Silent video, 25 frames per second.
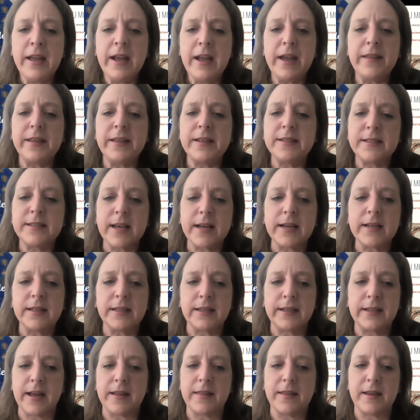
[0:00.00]
And then
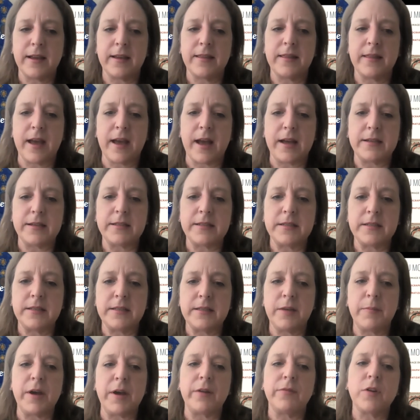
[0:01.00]
secondly, I think that
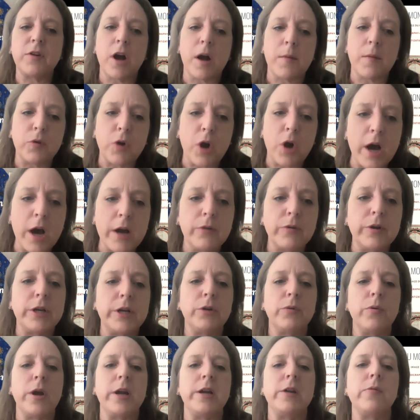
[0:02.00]
the amount of camaraderie
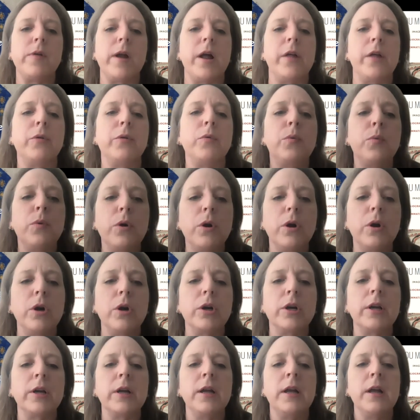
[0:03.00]
created around the
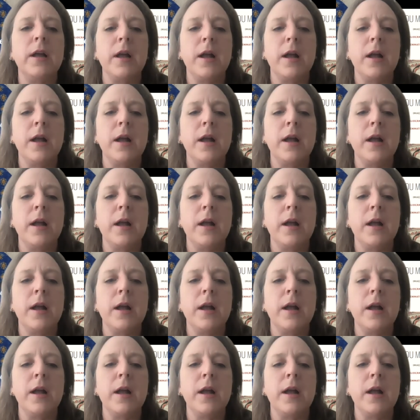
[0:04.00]
work,